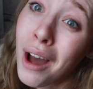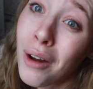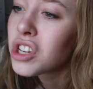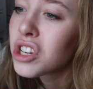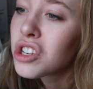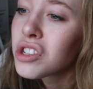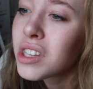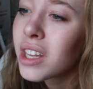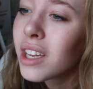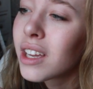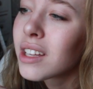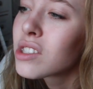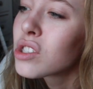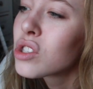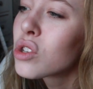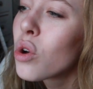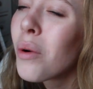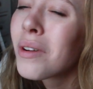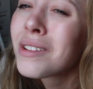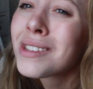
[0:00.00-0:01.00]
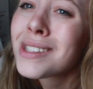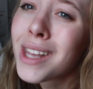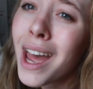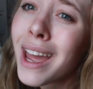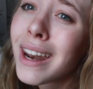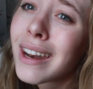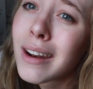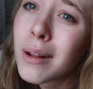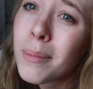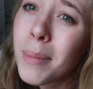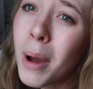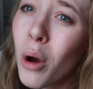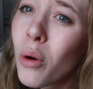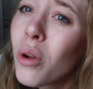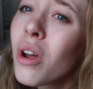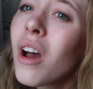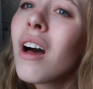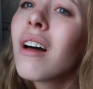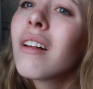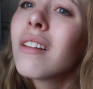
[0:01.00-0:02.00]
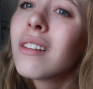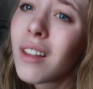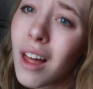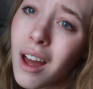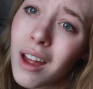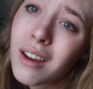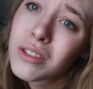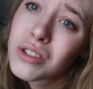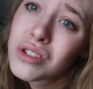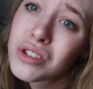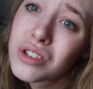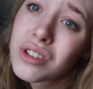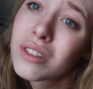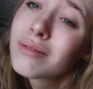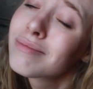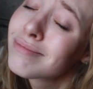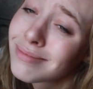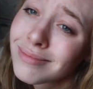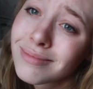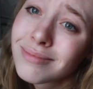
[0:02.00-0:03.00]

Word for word: I just like get so excited about lunch.